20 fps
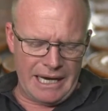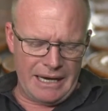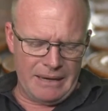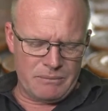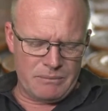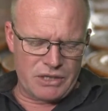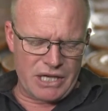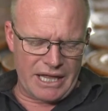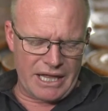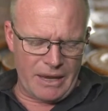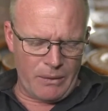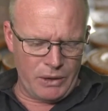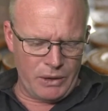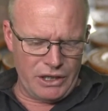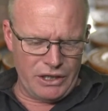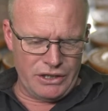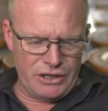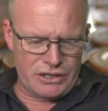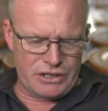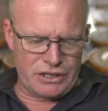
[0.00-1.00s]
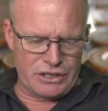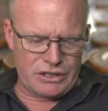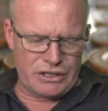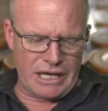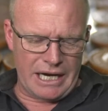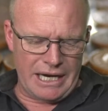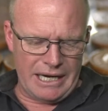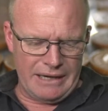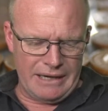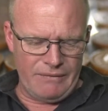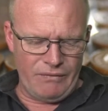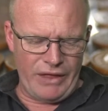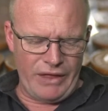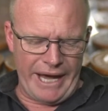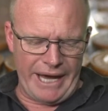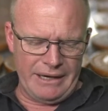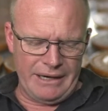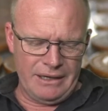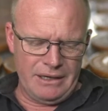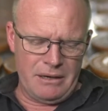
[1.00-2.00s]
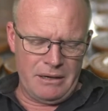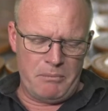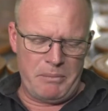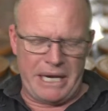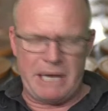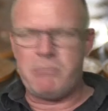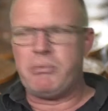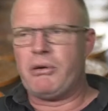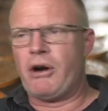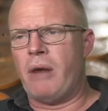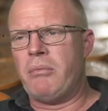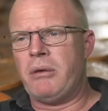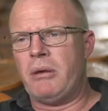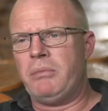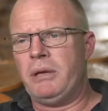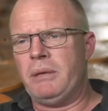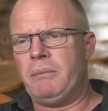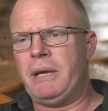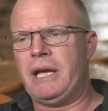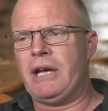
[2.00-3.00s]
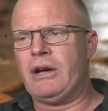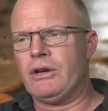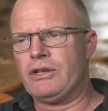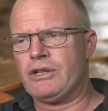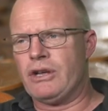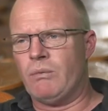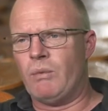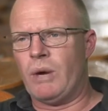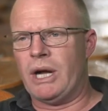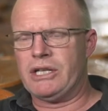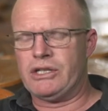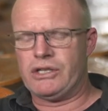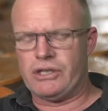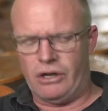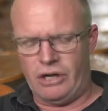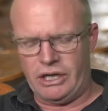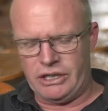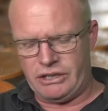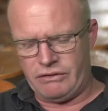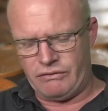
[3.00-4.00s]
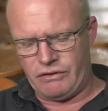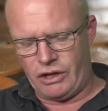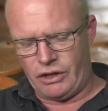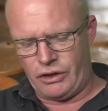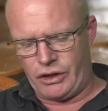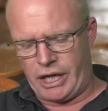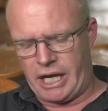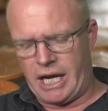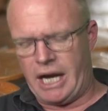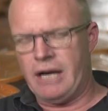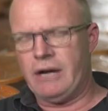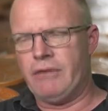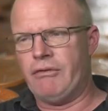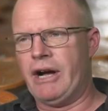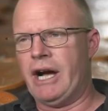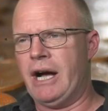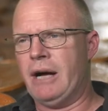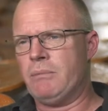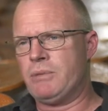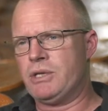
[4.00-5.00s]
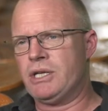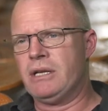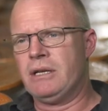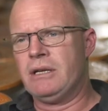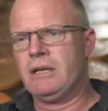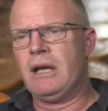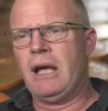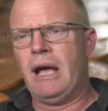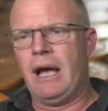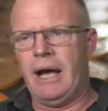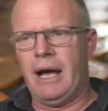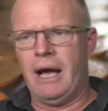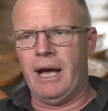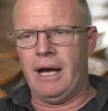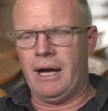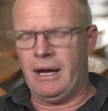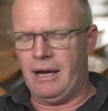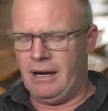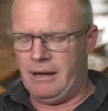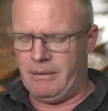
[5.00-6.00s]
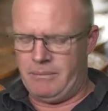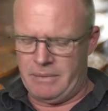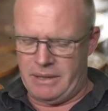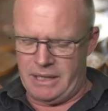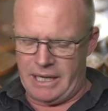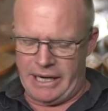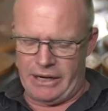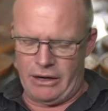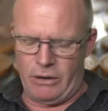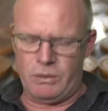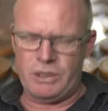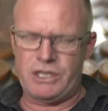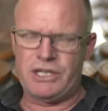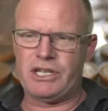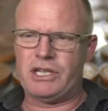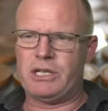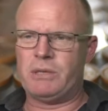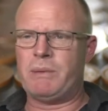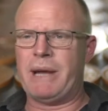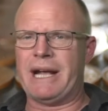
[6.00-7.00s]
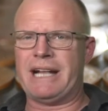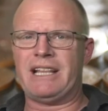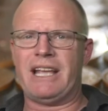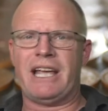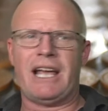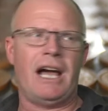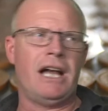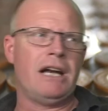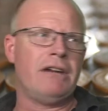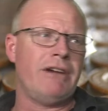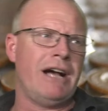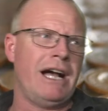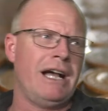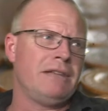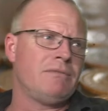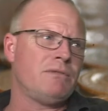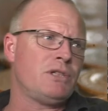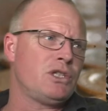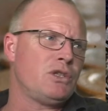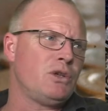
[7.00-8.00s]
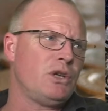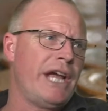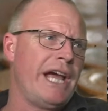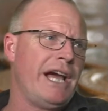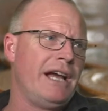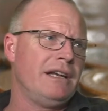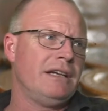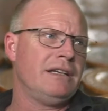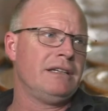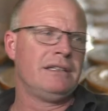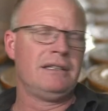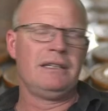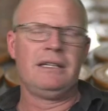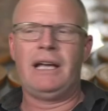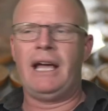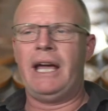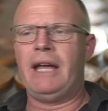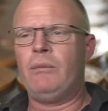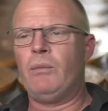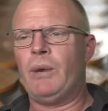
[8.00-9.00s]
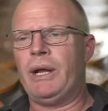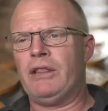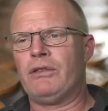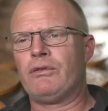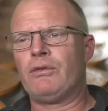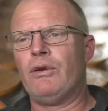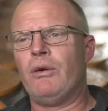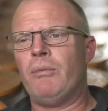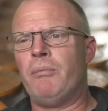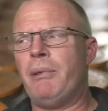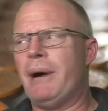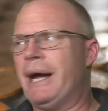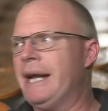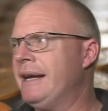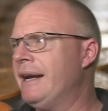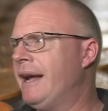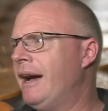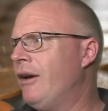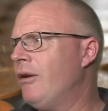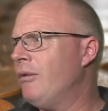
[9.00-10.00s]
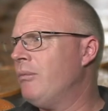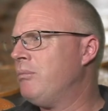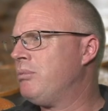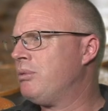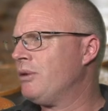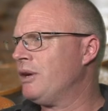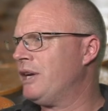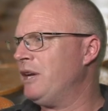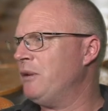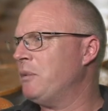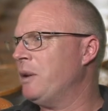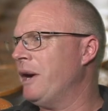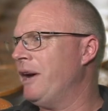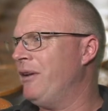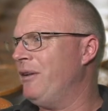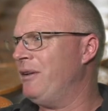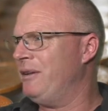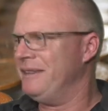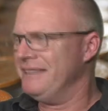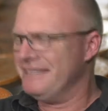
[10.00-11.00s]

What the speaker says: So they were used as that, probably because on one side you've got the coat of arms, and I would suspect the coat of arms stood out and went through a buttonhole pretty well